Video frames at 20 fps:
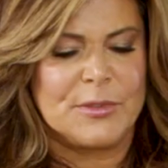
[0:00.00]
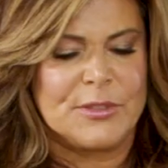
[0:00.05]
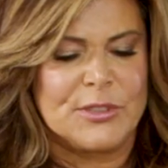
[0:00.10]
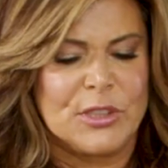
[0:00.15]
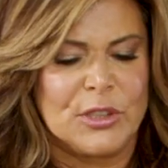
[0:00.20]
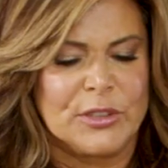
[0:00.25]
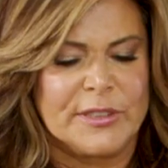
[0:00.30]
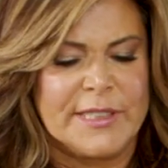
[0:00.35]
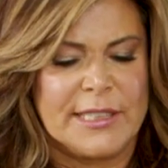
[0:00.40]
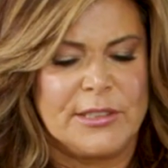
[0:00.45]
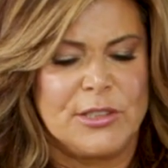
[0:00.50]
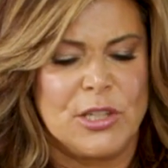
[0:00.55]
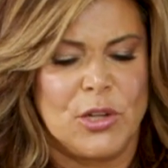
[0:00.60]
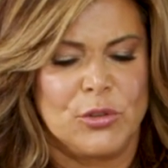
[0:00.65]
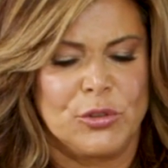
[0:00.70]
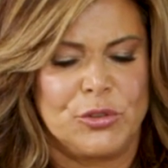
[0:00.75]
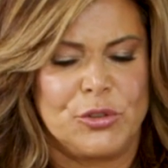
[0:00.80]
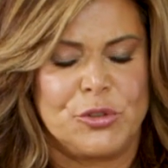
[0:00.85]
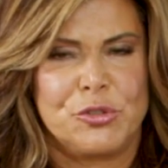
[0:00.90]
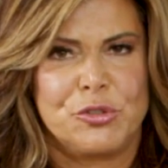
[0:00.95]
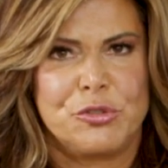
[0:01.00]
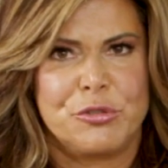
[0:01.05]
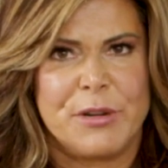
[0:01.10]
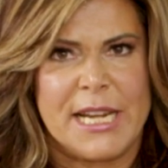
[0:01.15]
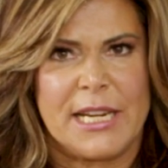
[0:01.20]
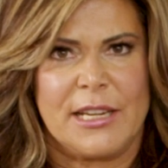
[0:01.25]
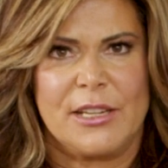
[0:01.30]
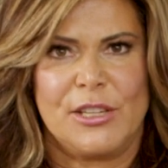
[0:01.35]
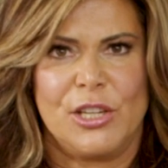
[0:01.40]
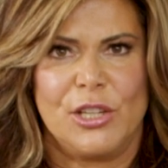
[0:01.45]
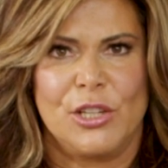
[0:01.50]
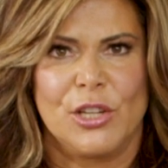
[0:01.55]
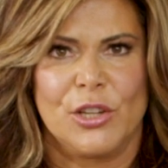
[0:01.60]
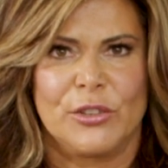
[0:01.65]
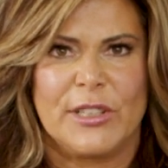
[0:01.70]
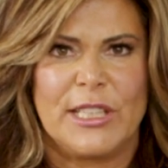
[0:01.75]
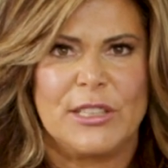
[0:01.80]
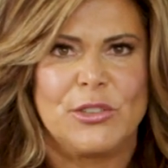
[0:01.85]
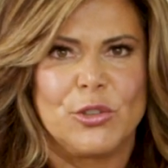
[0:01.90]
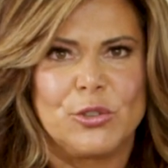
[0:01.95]
so they don't shrink, you know,
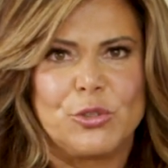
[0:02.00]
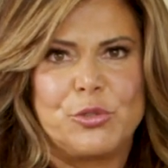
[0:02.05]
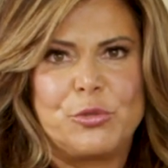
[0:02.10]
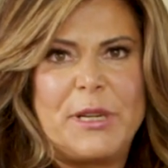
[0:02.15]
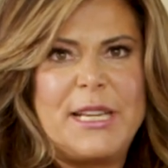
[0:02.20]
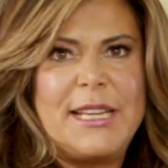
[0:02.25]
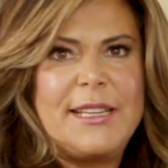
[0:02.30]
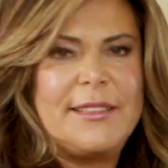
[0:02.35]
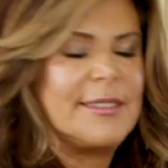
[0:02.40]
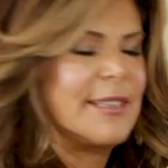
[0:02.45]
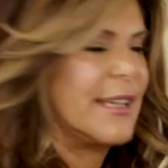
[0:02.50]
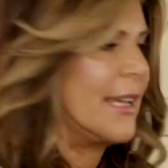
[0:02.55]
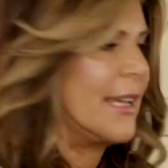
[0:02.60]
they don't release